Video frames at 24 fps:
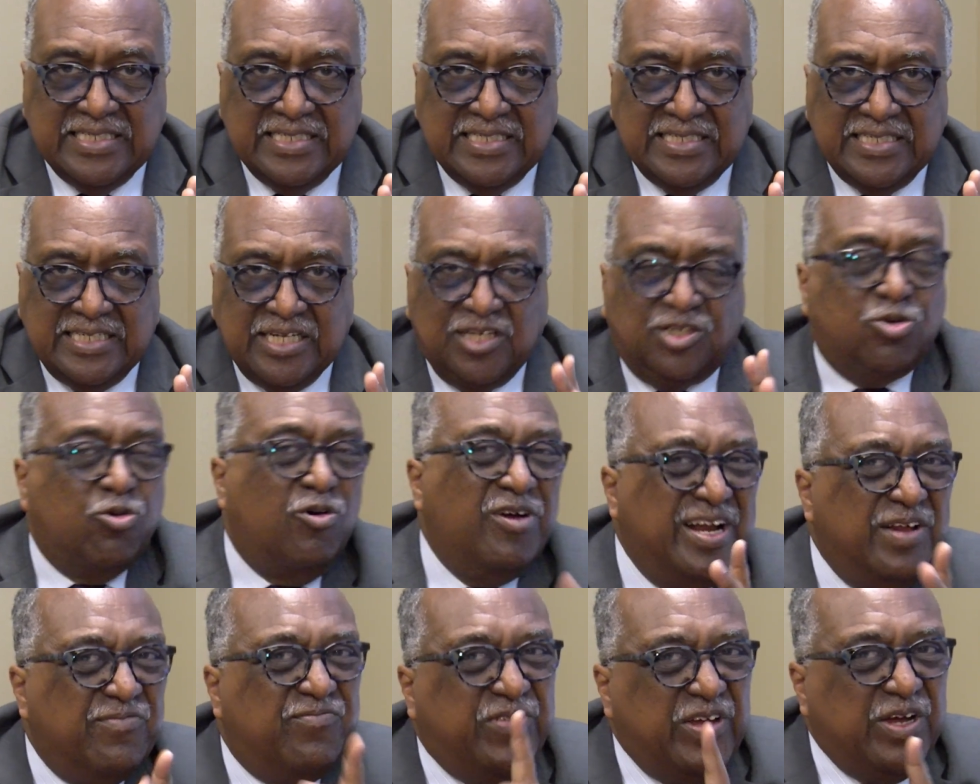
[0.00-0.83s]
the
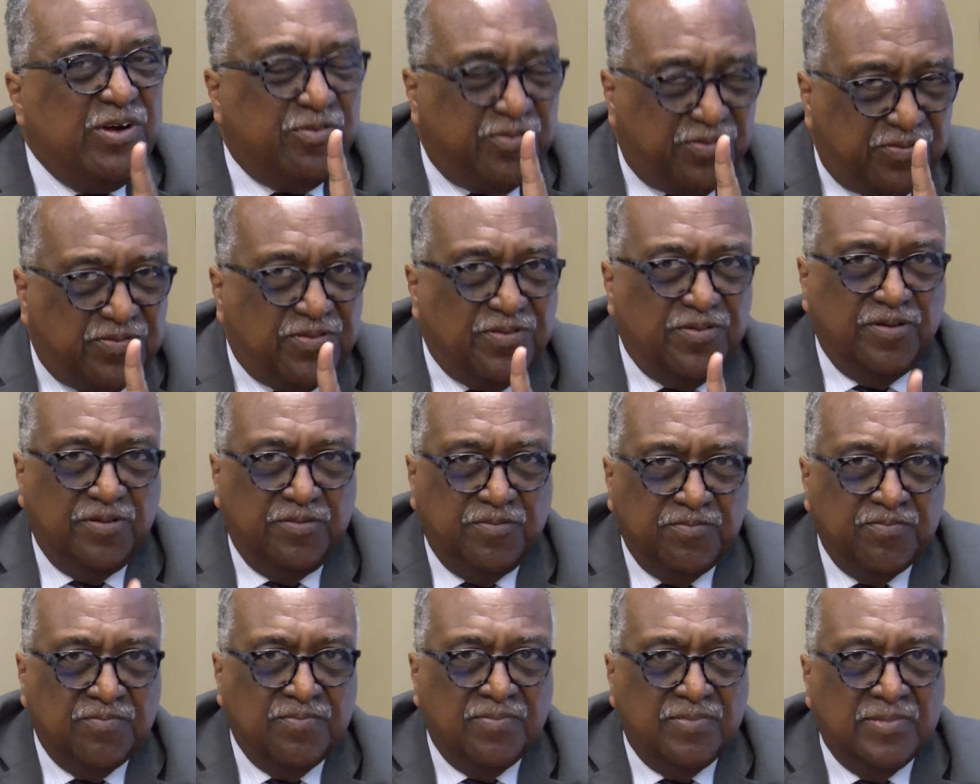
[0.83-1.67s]
25th,
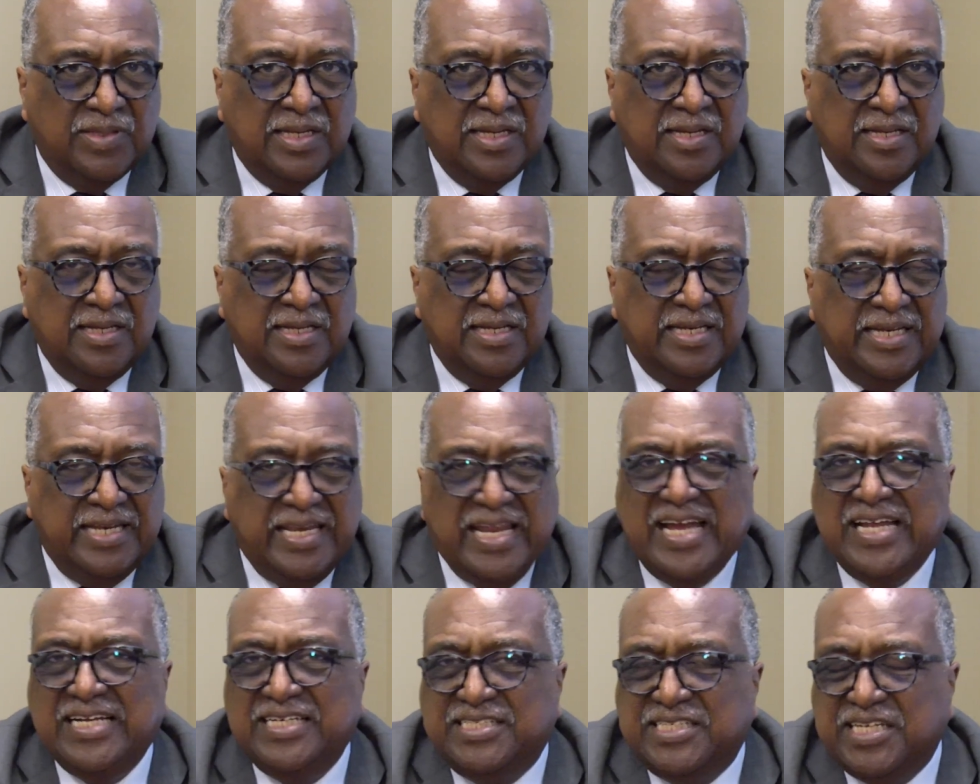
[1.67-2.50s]

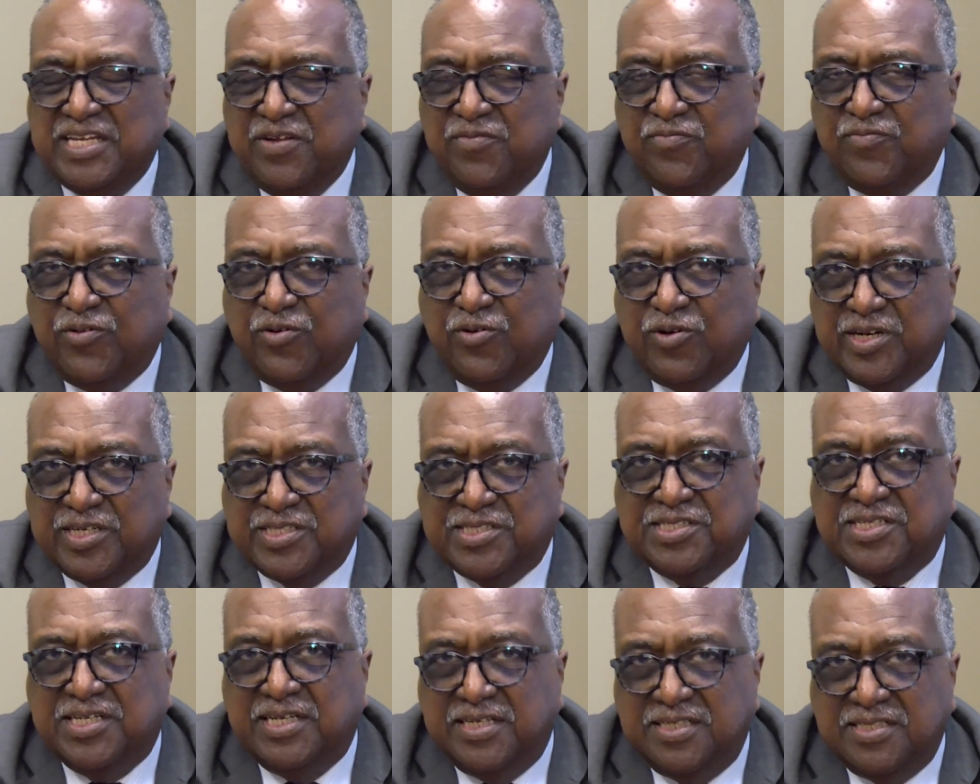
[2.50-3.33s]

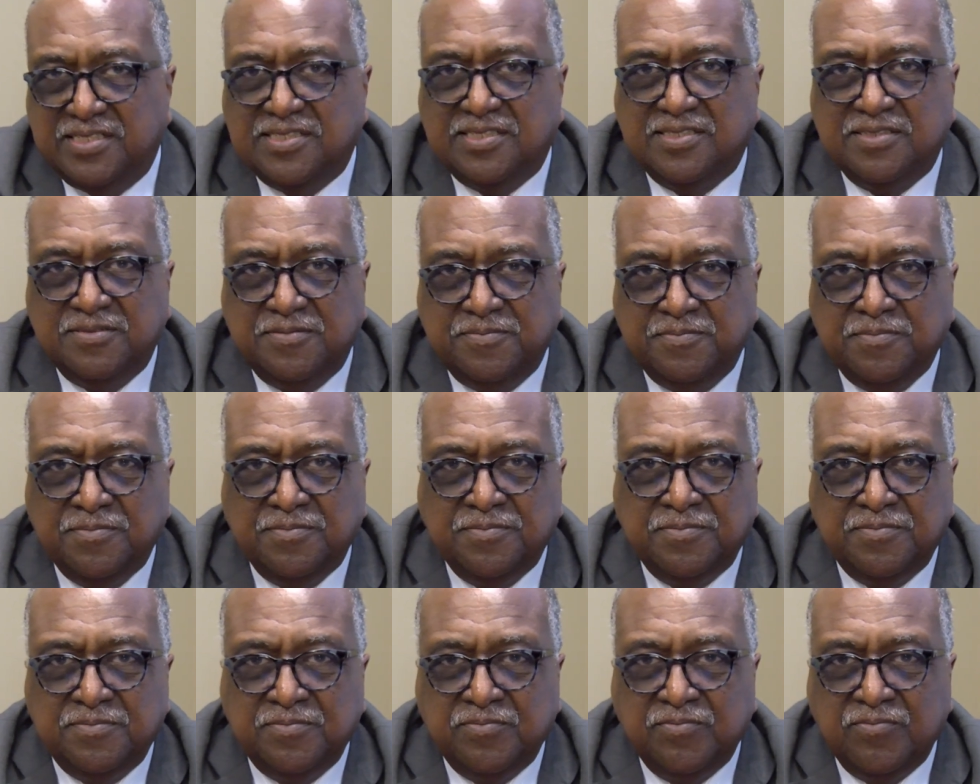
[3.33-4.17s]
1946.
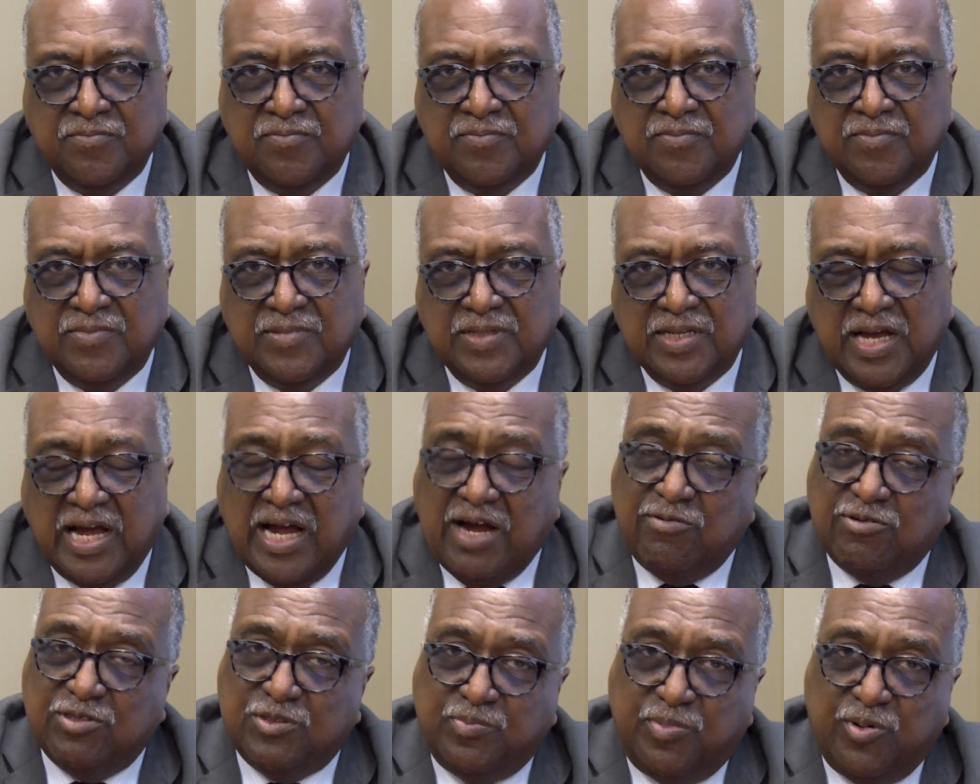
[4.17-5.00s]
I
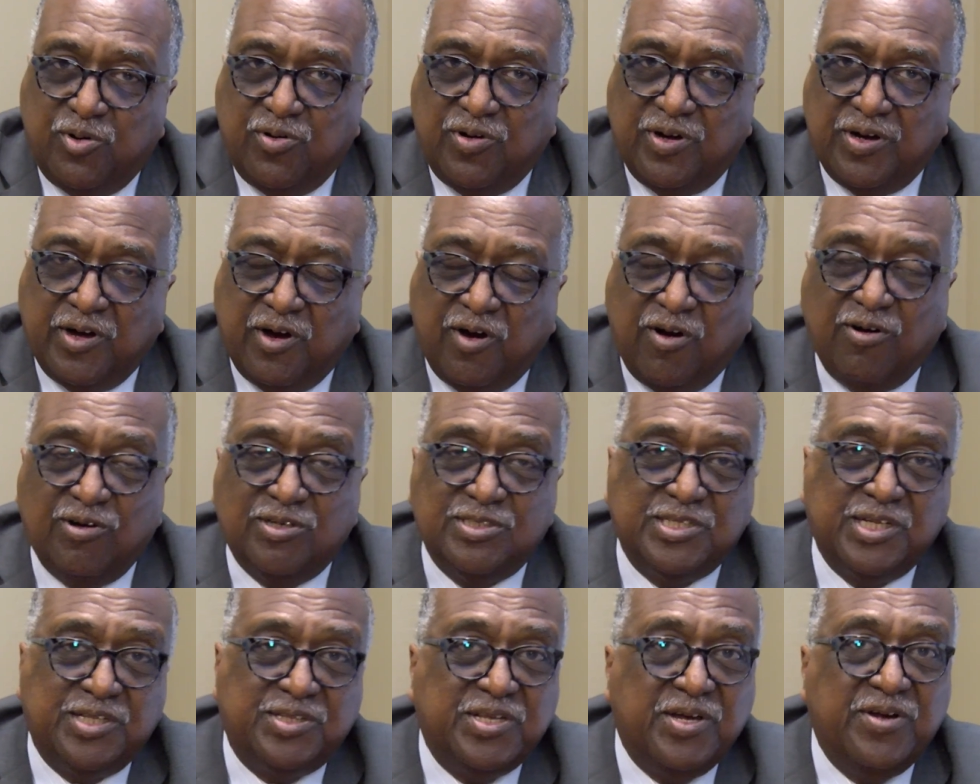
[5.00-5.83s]
was born
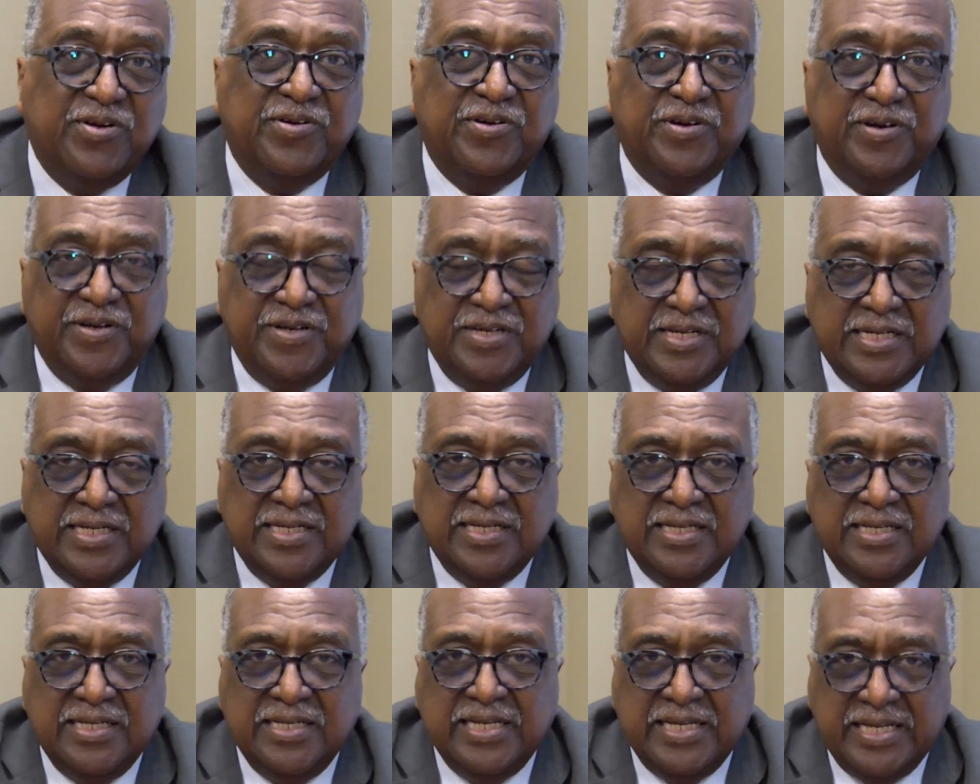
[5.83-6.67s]
August the 3rd,
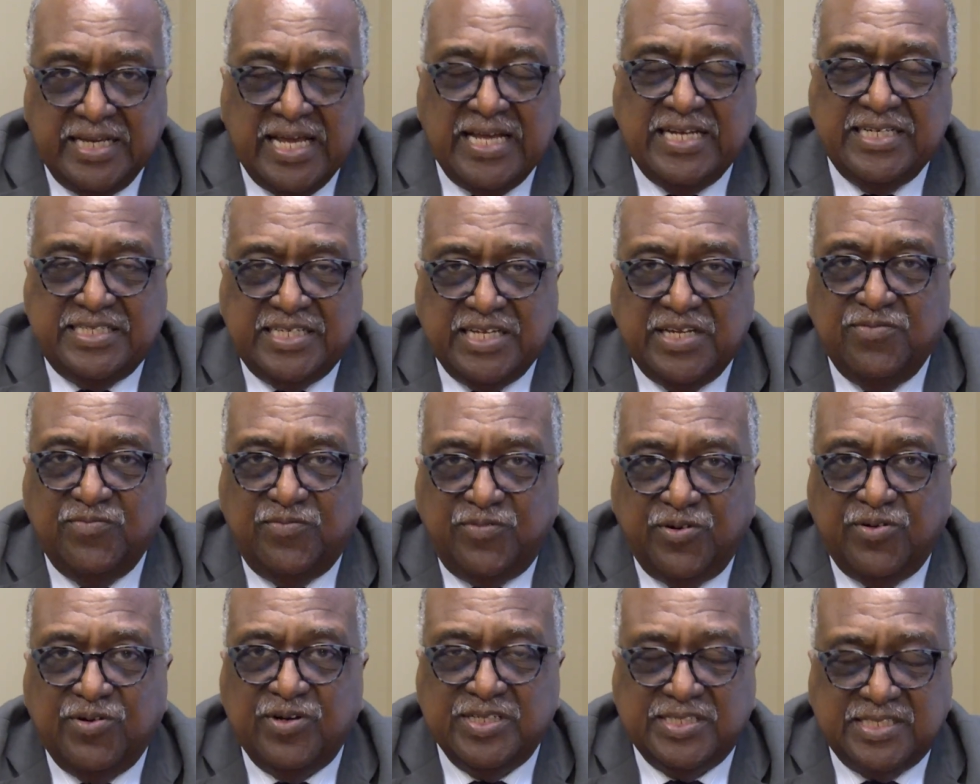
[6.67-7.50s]

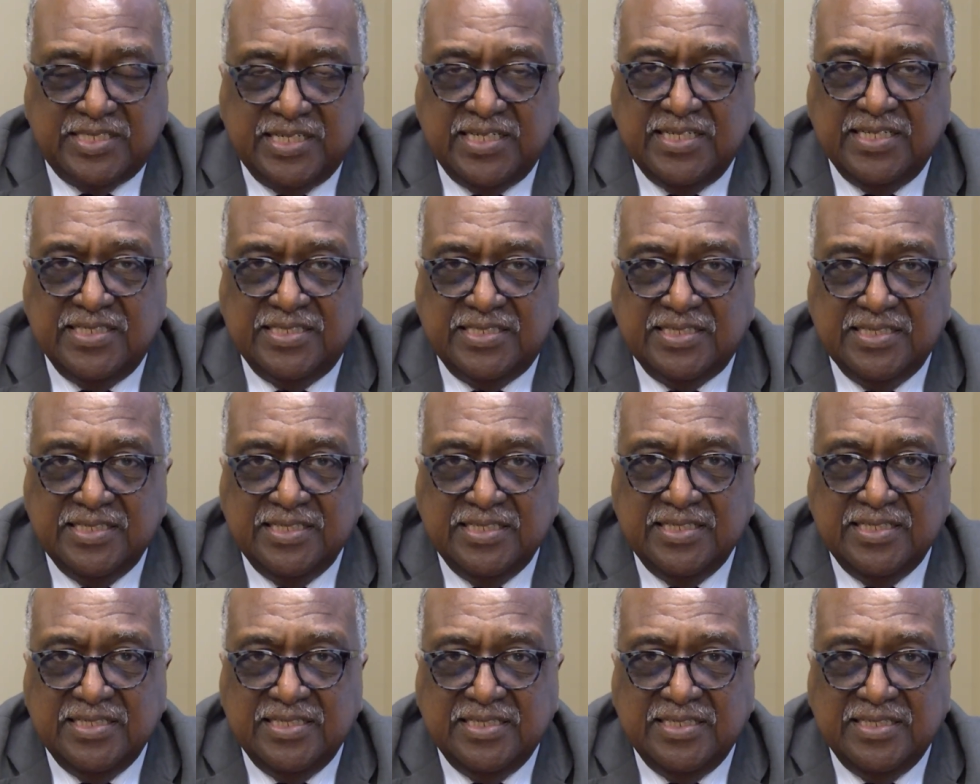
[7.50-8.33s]
1946.
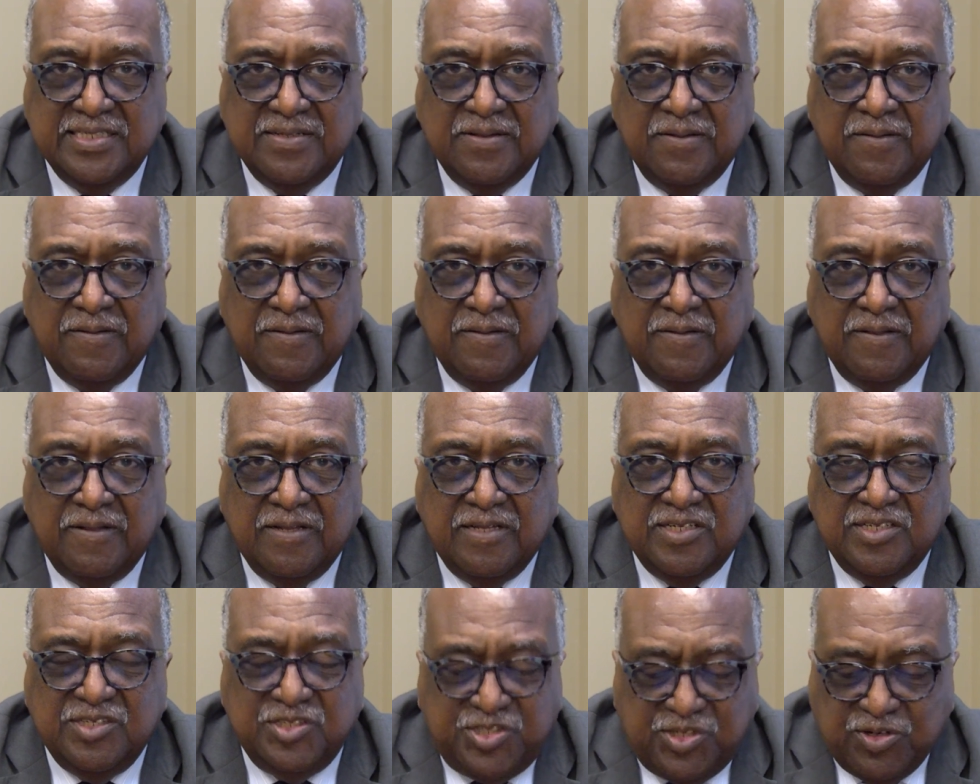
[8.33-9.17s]

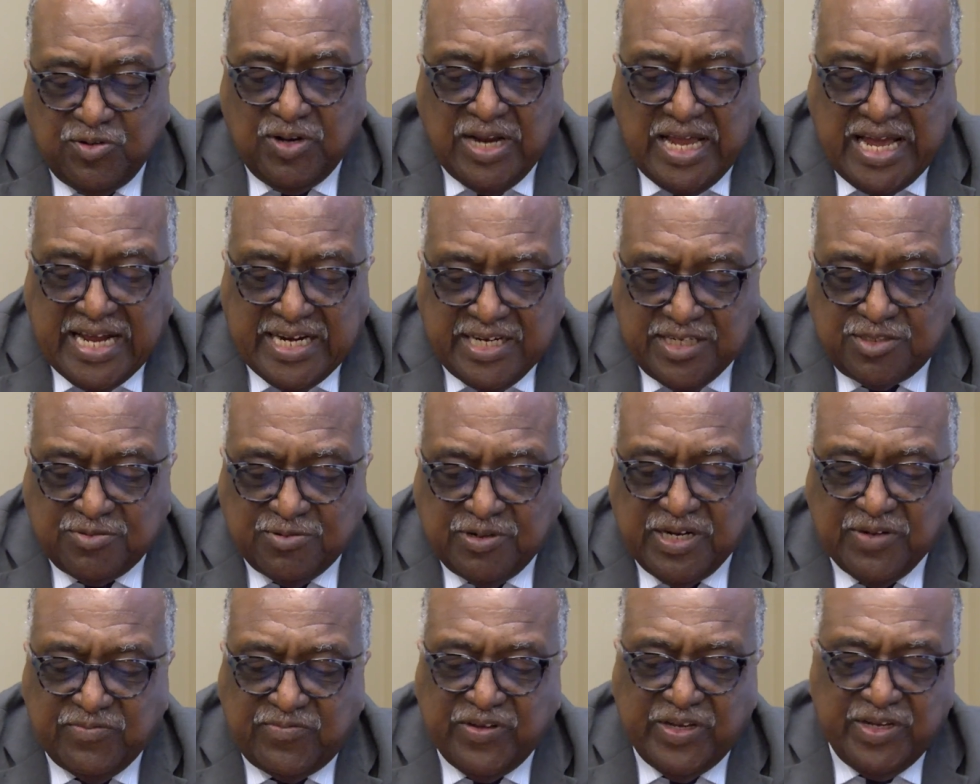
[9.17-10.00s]
July the
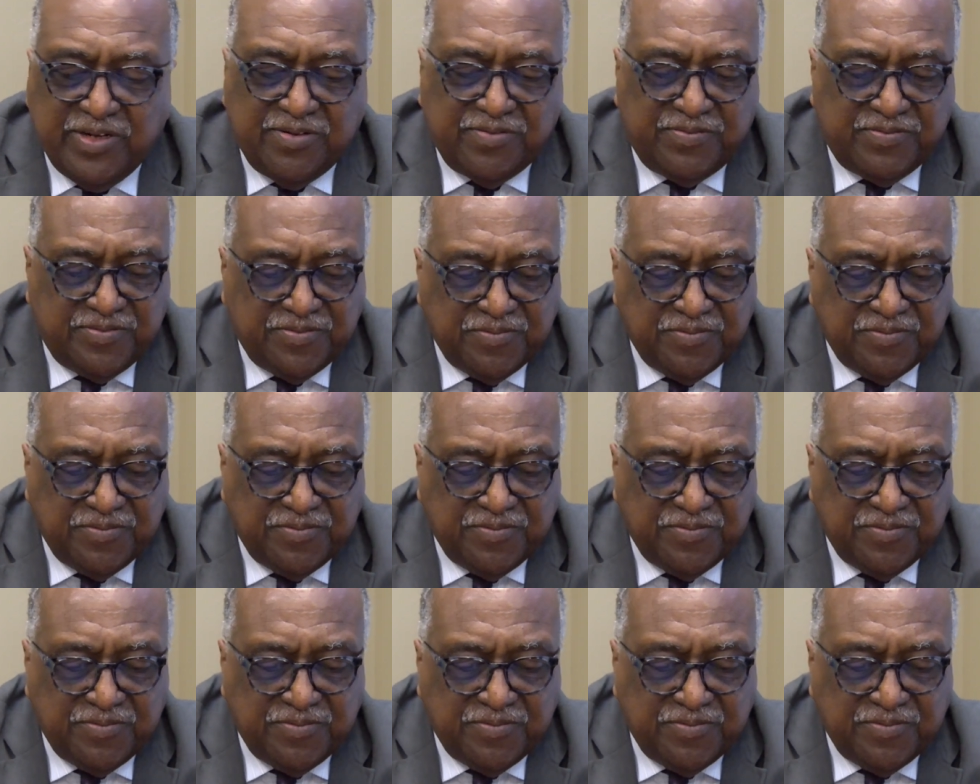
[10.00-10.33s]
25th.